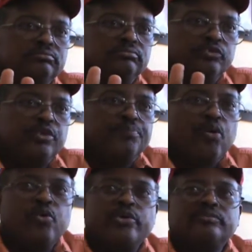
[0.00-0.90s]

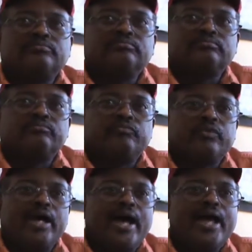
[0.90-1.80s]
report,
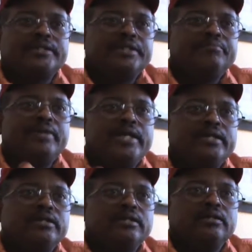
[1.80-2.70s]
I actually
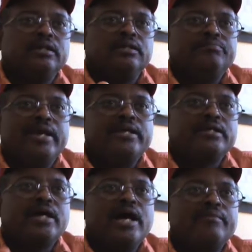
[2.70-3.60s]
made a
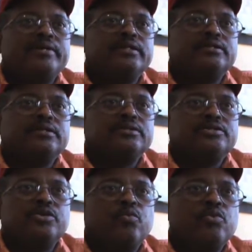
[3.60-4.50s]
comment
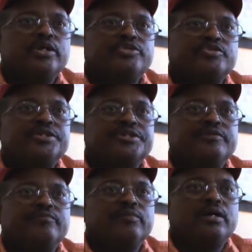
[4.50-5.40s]
to one
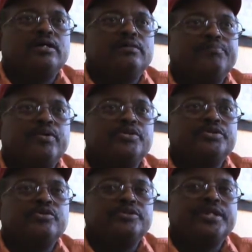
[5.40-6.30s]
trusted
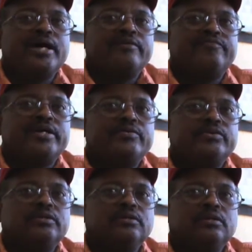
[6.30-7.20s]
person who's not a
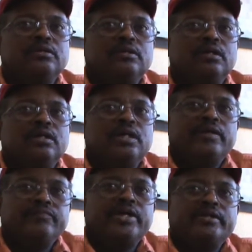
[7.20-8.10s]
veteran
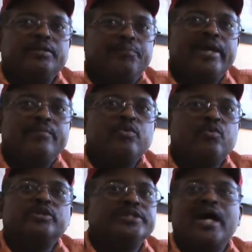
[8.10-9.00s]
that the paper
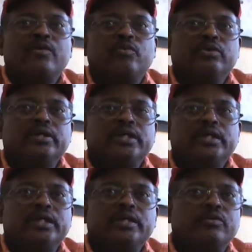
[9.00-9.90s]
was not
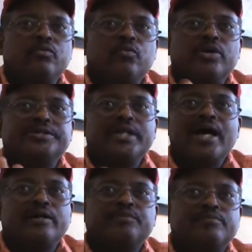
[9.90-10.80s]

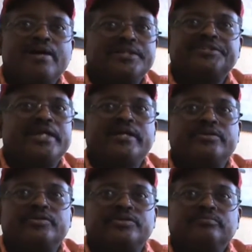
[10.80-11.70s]
up to my
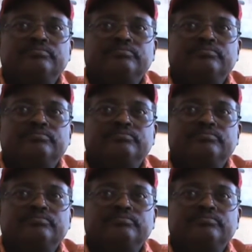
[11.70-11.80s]
standards.